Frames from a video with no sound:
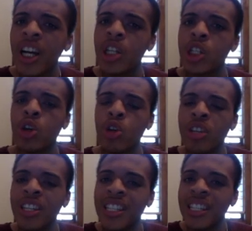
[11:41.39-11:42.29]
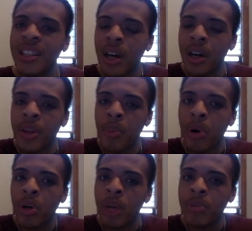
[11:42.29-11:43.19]
so you can see the, the
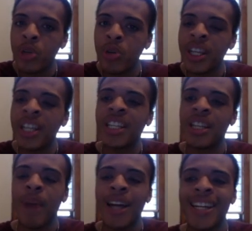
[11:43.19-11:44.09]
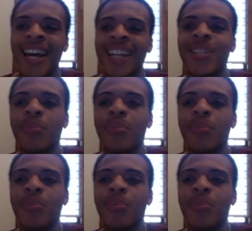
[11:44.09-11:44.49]
build up to it and to the, my next